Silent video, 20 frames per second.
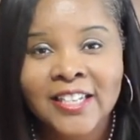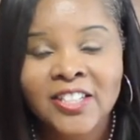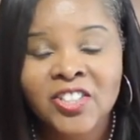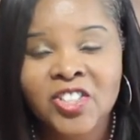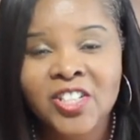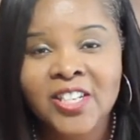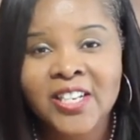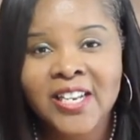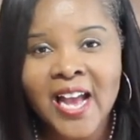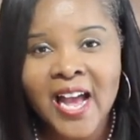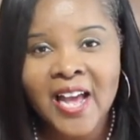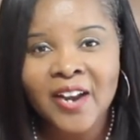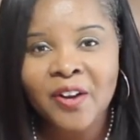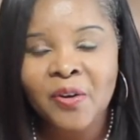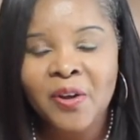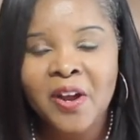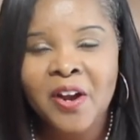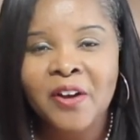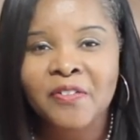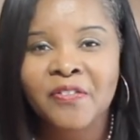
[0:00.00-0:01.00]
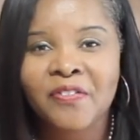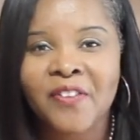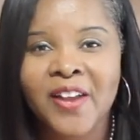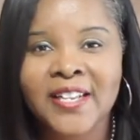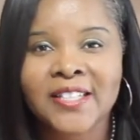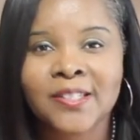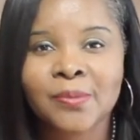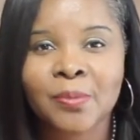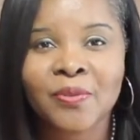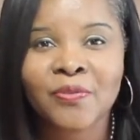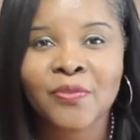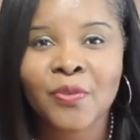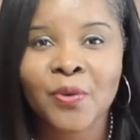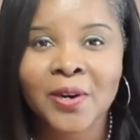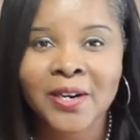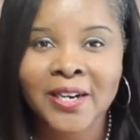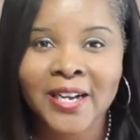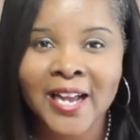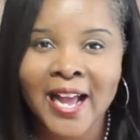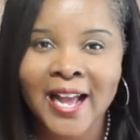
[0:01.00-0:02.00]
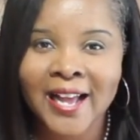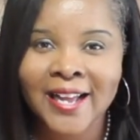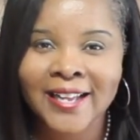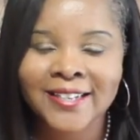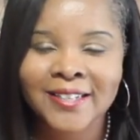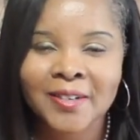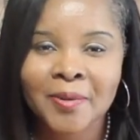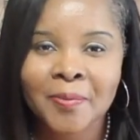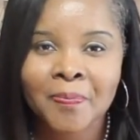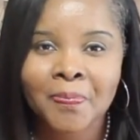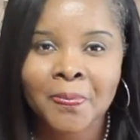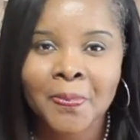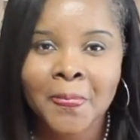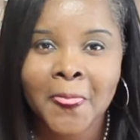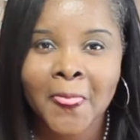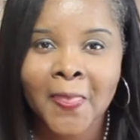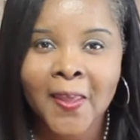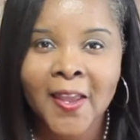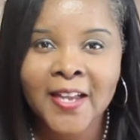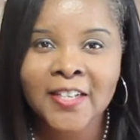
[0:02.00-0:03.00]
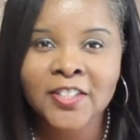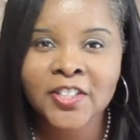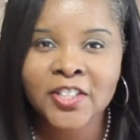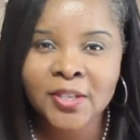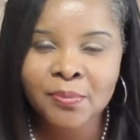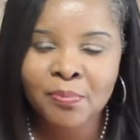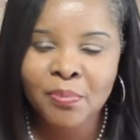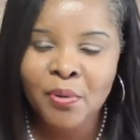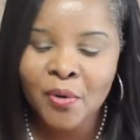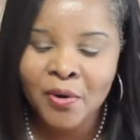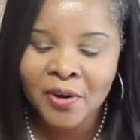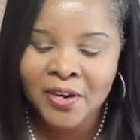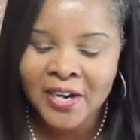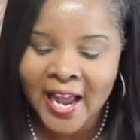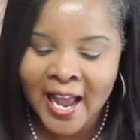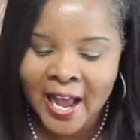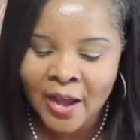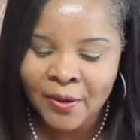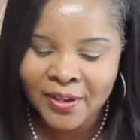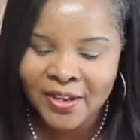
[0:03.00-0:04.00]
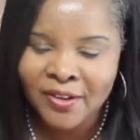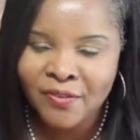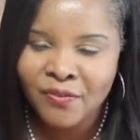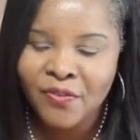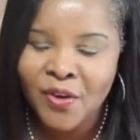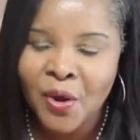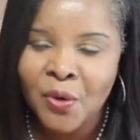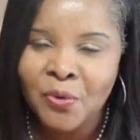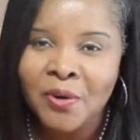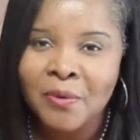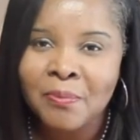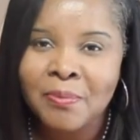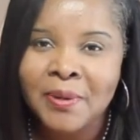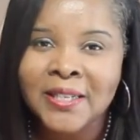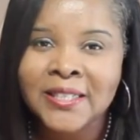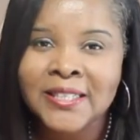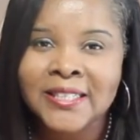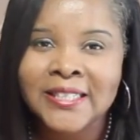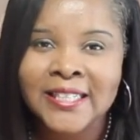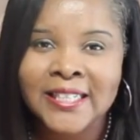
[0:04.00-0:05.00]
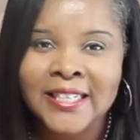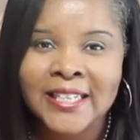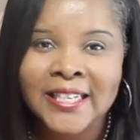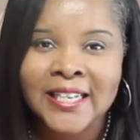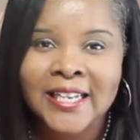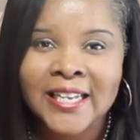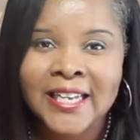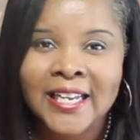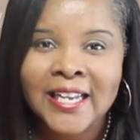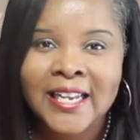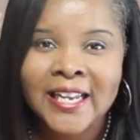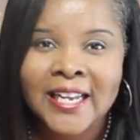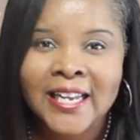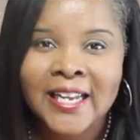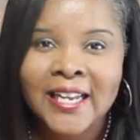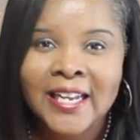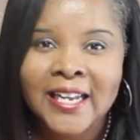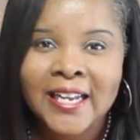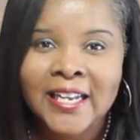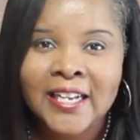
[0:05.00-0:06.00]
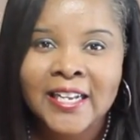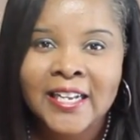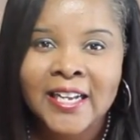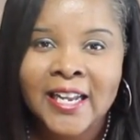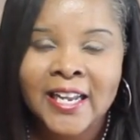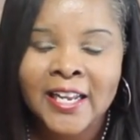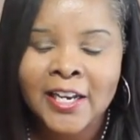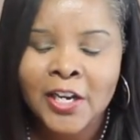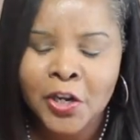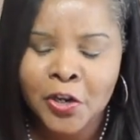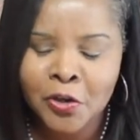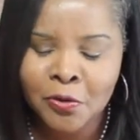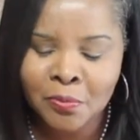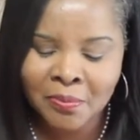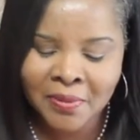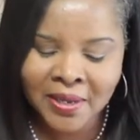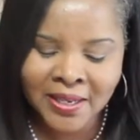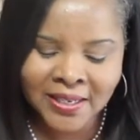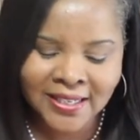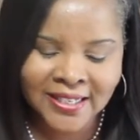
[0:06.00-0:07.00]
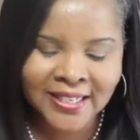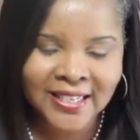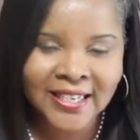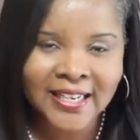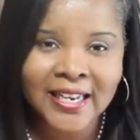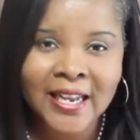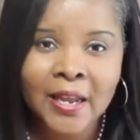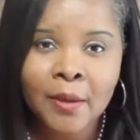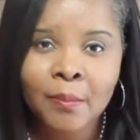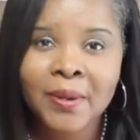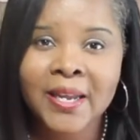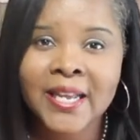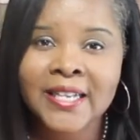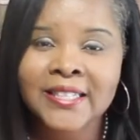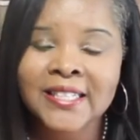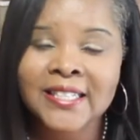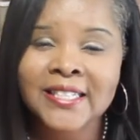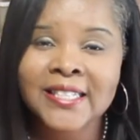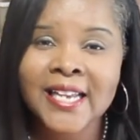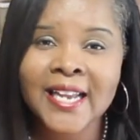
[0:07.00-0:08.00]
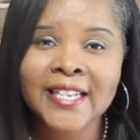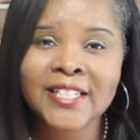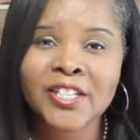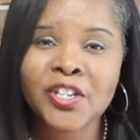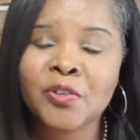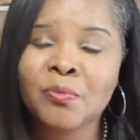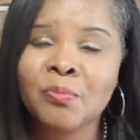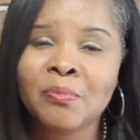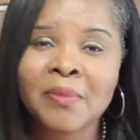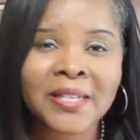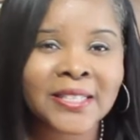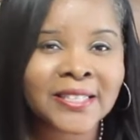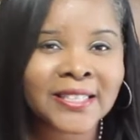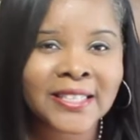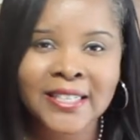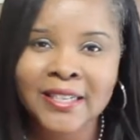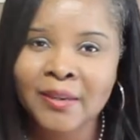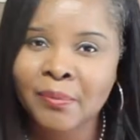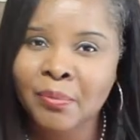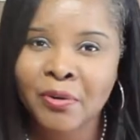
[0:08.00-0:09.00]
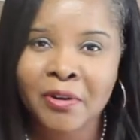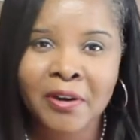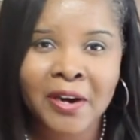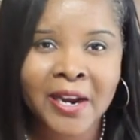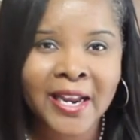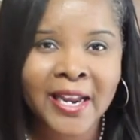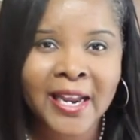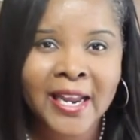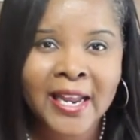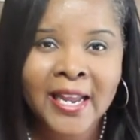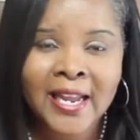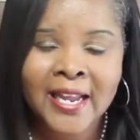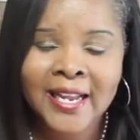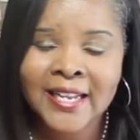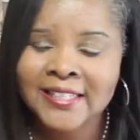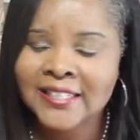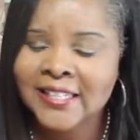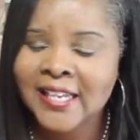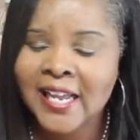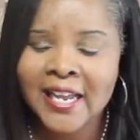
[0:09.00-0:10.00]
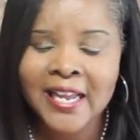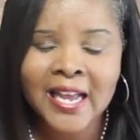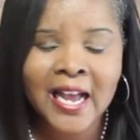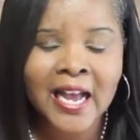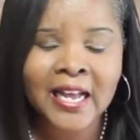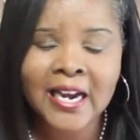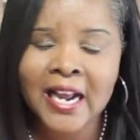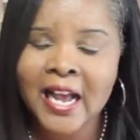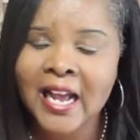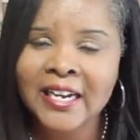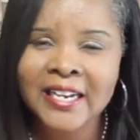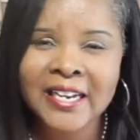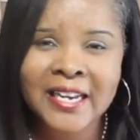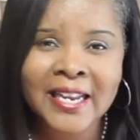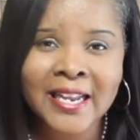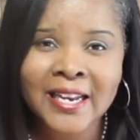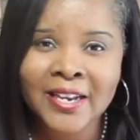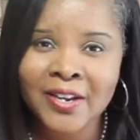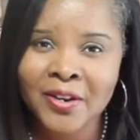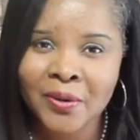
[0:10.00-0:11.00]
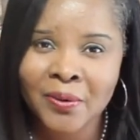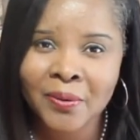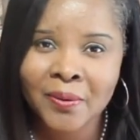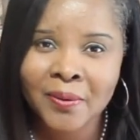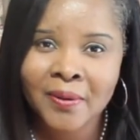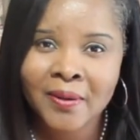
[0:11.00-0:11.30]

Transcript: She got on her face before God and she poured out in vulnerability, in humility, because it takes humility to pray and say, God, I need you.